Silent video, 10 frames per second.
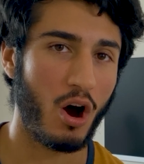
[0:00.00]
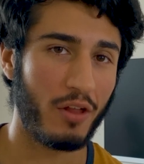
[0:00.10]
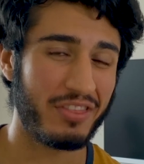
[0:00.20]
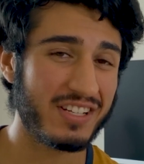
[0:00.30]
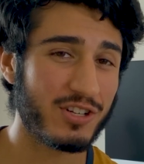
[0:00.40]

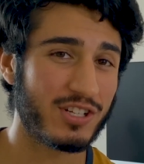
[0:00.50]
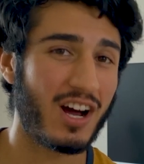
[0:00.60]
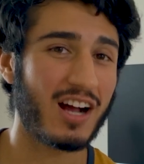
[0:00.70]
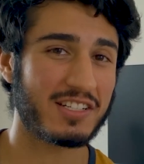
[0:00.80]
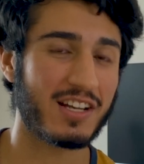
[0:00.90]
these are
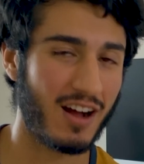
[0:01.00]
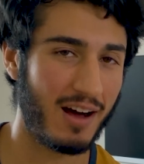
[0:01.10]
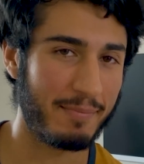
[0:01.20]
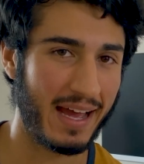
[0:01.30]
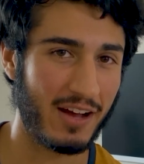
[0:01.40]
toxic
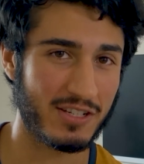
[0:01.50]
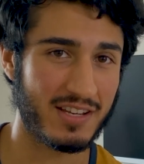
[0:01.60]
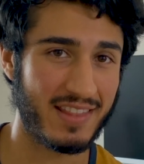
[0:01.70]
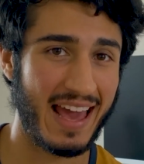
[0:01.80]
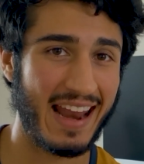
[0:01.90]

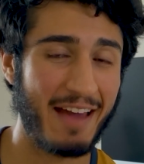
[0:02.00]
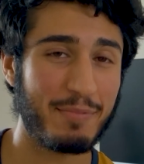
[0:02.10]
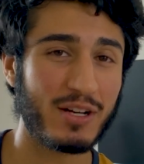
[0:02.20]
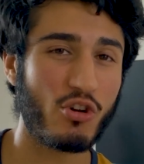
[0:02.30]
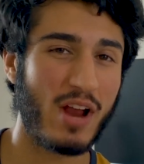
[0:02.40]
compounds that
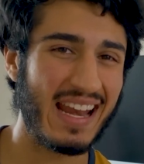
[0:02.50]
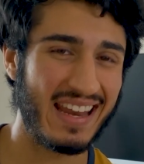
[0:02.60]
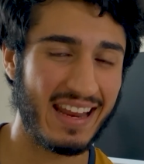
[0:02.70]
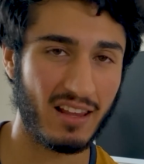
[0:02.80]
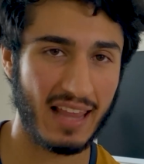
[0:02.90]
have been
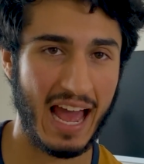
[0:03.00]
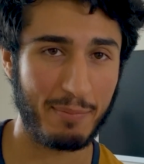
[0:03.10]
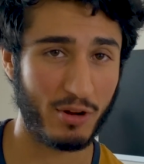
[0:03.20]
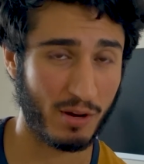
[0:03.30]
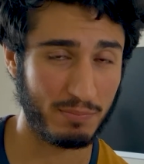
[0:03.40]
created in a
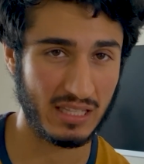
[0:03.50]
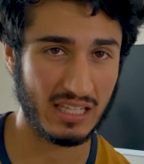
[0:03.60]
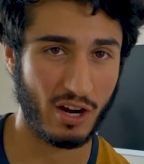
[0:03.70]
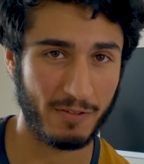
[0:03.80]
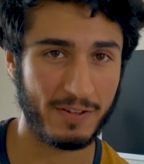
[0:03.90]
lab. They're
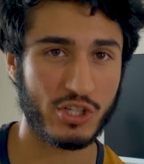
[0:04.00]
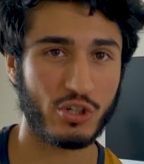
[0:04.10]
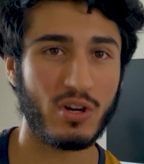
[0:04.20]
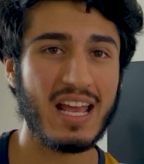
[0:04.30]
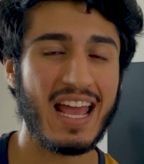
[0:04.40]
completely
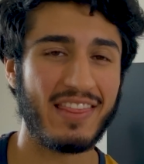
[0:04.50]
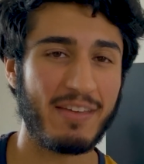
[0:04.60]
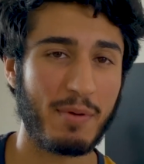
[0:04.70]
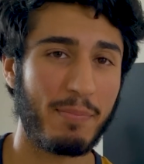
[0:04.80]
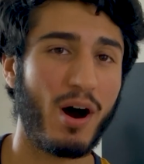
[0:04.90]
artificial, and
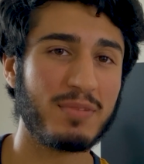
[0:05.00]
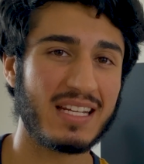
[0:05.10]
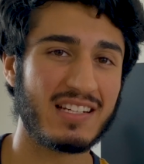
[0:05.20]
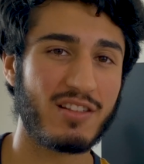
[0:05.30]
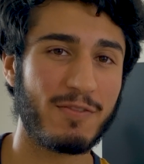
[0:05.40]
they've been
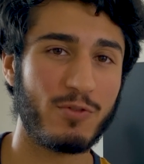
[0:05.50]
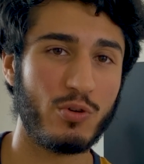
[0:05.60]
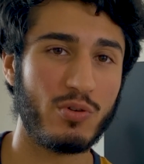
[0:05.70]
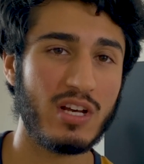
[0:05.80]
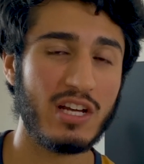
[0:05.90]
pumped into the
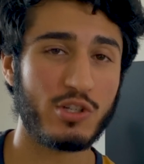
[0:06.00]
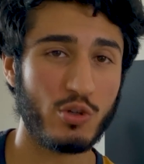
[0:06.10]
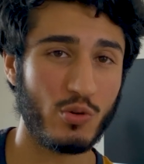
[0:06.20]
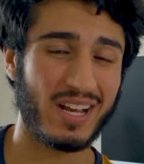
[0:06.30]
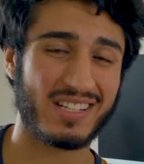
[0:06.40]
food
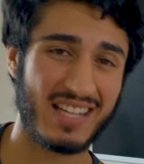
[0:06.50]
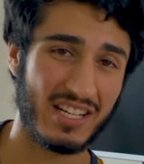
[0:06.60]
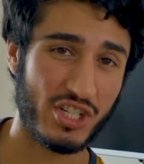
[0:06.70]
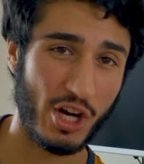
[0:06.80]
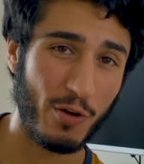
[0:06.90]
to
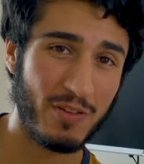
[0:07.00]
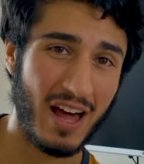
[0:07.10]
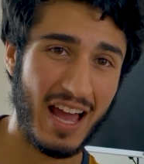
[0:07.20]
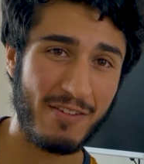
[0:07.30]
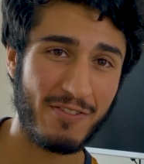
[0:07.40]
extend shelf
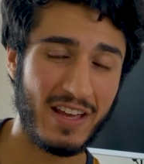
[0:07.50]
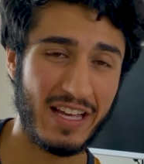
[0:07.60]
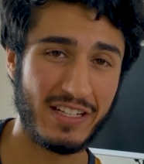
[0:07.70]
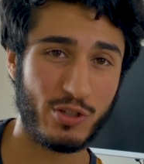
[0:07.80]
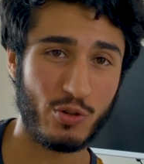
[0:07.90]
life,
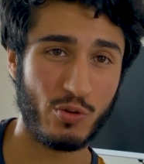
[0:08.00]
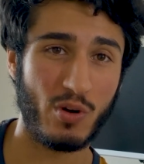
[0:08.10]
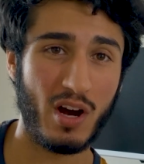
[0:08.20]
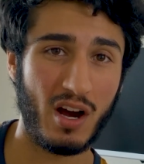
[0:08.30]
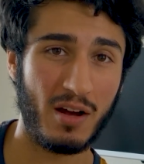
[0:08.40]

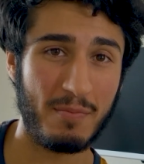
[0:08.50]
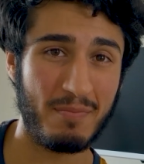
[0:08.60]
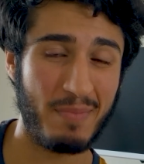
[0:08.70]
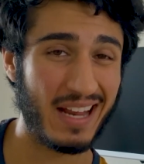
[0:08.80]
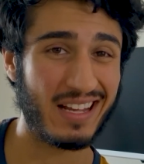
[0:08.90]
to
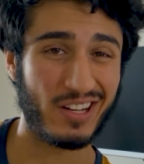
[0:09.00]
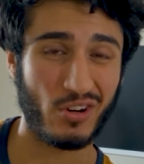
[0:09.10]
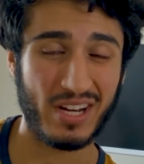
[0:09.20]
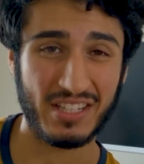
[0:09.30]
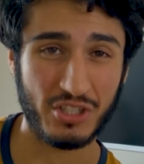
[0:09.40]
make
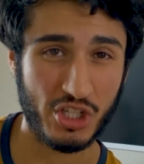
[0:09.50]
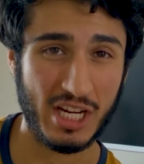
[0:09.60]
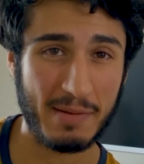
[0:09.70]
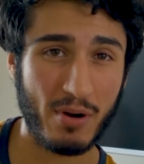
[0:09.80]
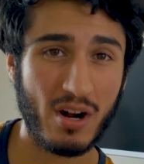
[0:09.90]
ingredients
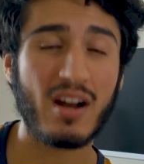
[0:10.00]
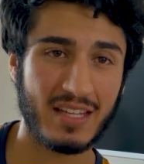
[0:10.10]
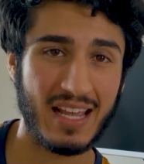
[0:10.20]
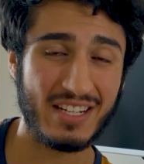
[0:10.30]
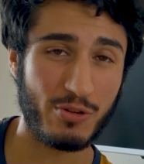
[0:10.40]
cheaper,
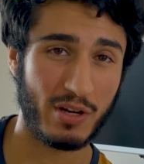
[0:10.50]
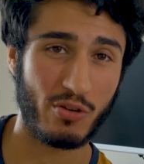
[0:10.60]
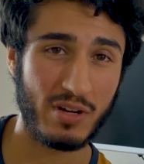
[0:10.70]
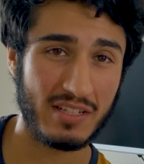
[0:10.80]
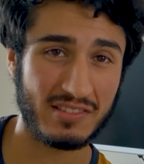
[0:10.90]
and to
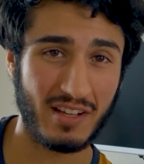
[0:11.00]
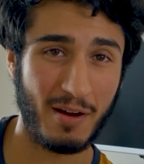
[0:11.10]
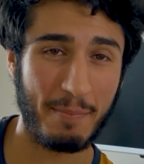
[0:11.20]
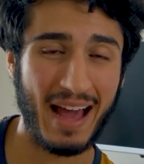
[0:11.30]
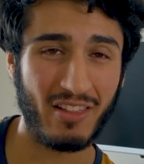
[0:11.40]
increase
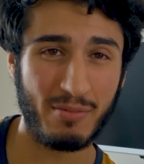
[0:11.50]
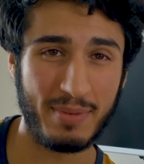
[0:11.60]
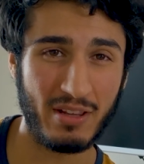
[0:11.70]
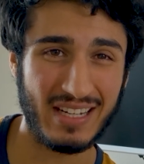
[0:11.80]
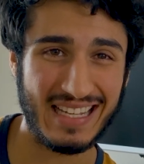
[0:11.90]

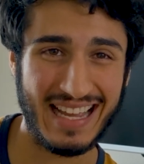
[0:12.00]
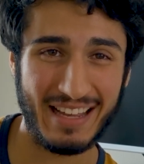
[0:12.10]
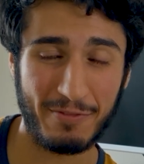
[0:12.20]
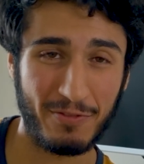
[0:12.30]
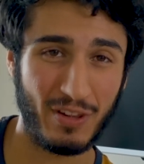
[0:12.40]
palatability
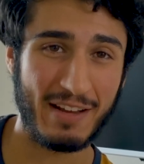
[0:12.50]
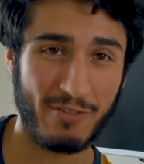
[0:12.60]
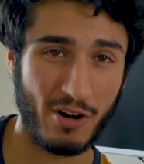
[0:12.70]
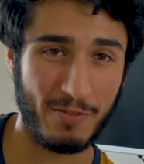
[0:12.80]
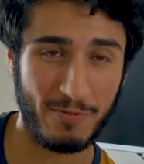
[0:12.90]
and
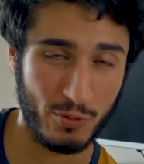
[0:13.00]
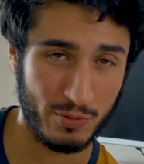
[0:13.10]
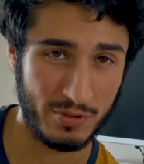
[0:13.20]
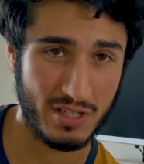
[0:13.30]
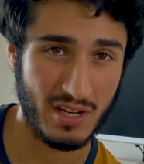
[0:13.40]
flavor of
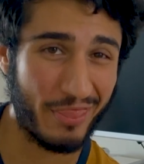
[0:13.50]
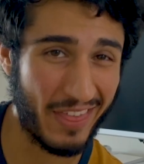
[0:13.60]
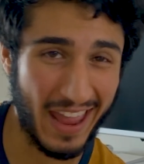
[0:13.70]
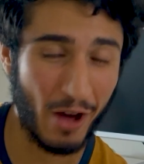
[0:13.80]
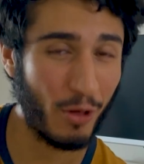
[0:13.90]
foods.
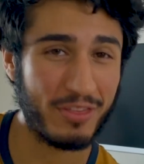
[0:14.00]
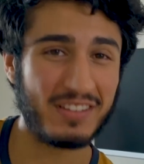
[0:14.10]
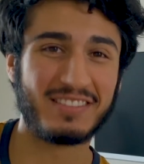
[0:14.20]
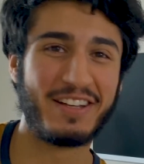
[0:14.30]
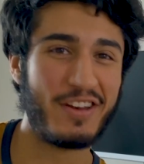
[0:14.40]
The health
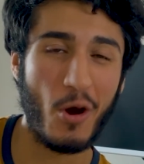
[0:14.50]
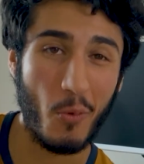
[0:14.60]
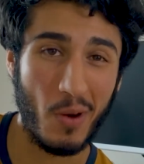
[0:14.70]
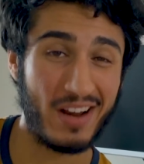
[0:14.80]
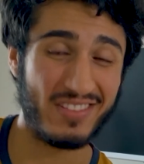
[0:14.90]
is
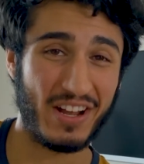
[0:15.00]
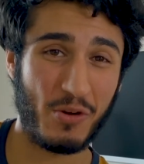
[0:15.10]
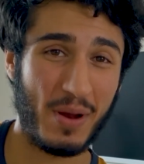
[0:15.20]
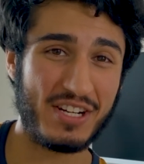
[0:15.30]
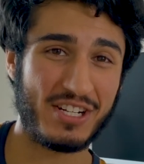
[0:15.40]
nowhere in the
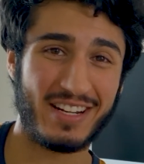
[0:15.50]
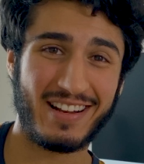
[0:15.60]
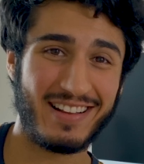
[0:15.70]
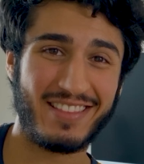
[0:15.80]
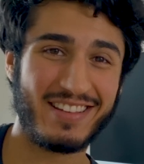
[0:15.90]

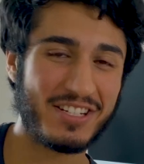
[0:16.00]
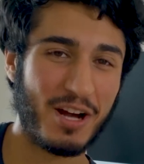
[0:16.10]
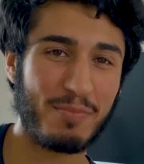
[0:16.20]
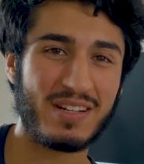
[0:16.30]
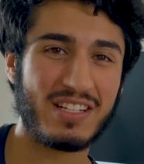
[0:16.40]
equation. These
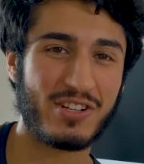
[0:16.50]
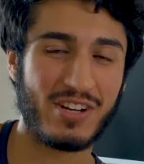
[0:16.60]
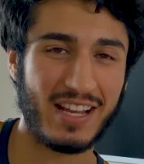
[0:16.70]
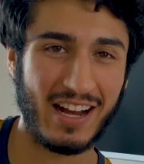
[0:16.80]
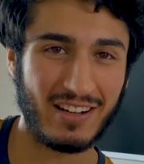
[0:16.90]
companies
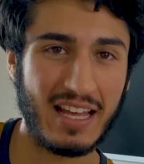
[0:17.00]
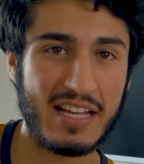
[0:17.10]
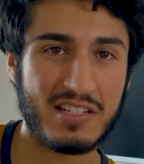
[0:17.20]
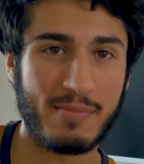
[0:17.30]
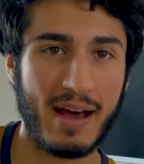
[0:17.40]
couldn't care
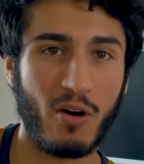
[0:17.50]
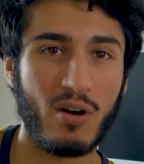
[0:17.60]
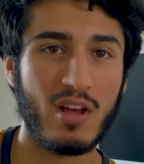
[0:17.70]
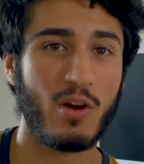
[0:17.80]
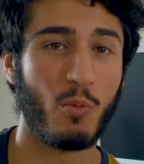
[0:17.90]
less
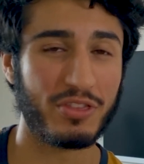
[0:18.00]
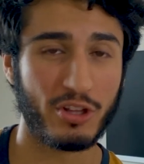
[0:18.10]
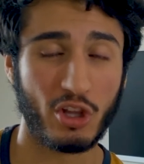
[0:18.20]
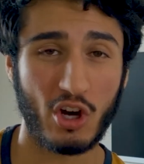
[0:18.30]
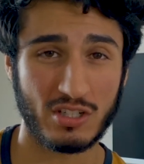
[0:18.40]
about what
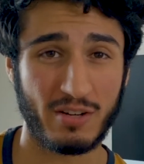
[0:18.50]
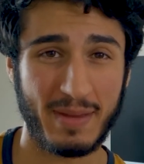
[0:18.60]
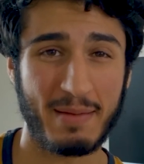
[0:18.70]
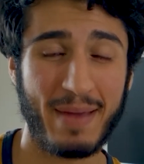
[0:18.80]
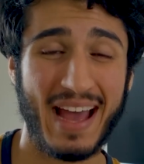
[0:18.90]
the long-term
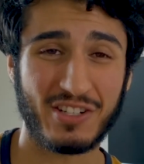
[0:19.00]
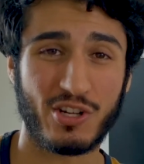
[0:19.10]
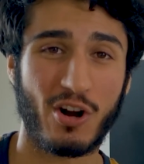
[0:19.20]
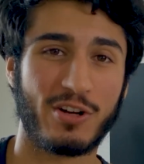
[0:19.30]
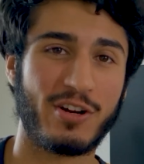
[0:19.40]
impacts
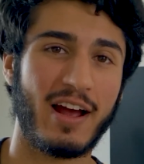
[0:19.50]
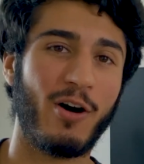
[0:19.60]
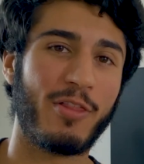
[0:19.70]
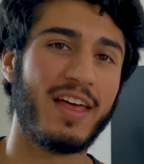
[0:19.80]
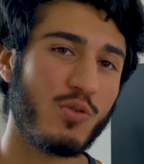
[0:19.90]
are on your
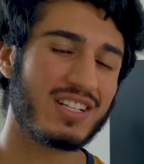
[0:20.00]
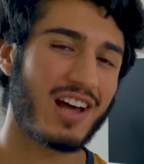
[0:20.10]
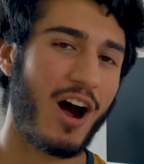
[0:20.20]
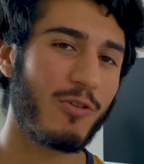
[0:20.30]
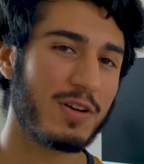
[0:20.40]
health.
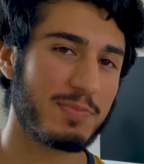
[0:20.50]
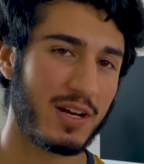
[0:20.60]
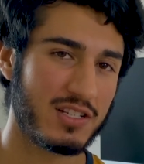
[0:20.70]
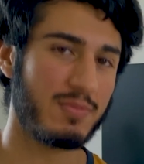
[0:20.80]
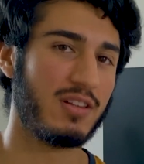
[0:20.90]
It's our
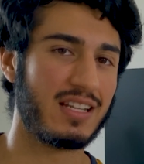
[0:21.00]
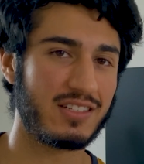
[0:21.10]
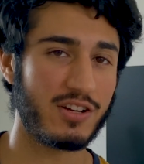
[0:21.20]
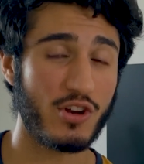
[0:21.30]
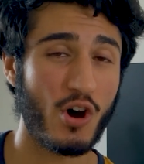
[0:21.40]
responsibility
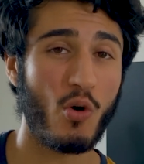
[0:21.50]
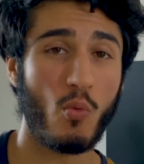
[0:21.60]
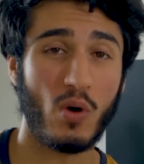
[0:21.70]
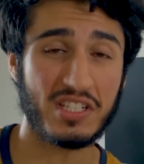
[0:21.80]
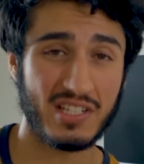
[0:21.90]
to know
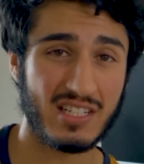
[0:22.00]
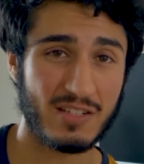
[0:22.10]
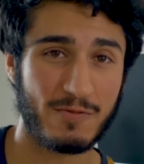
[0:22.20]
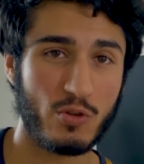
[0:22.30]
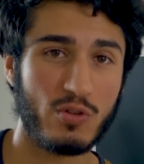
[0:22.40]
what's in
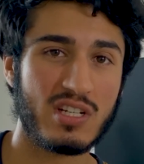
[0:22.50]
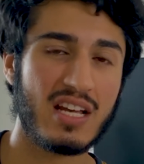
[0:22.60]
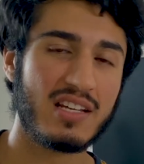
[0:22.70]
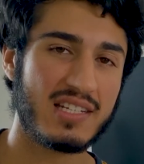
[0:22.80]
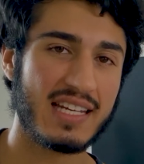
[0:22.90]
these foods,
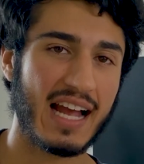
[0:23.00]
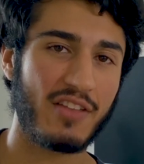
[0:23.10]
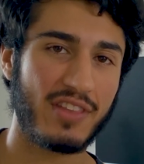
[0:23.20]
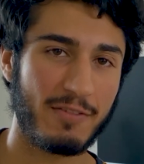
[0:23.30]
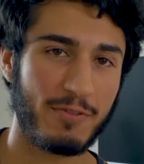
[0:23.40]
seek
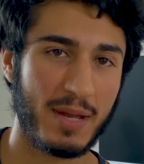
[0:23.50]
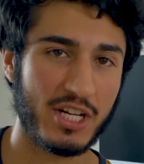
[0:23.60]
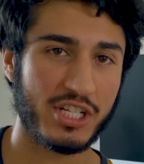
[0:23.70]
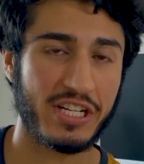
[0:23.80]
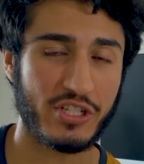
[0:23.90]
out the
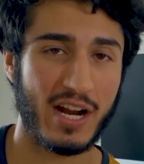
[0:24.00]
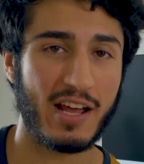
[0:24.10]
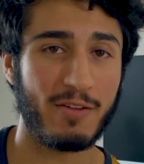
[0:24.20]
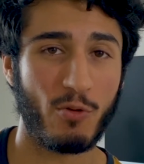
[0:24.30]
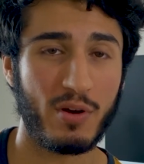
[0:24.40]
information, and try
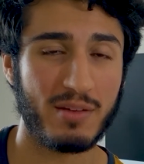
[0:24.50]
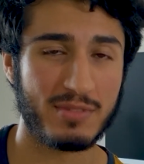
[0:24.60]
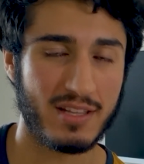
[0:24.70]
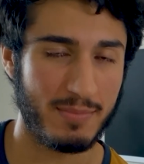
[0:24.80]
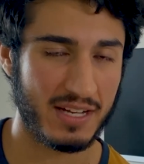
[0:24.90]
to avoid them
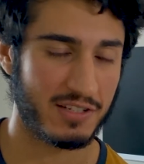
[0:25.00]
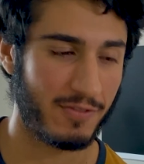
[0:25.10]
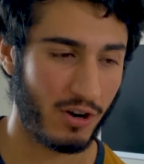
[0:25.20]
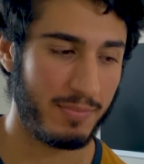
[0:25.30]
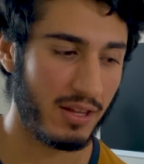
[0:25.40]
to the best
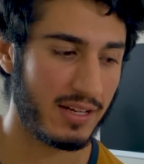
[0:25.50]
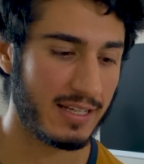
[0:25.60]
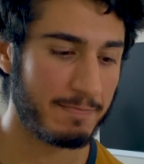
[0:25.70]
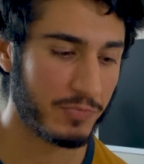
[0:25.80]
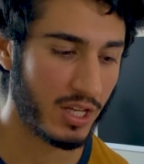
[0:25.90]
of our ability.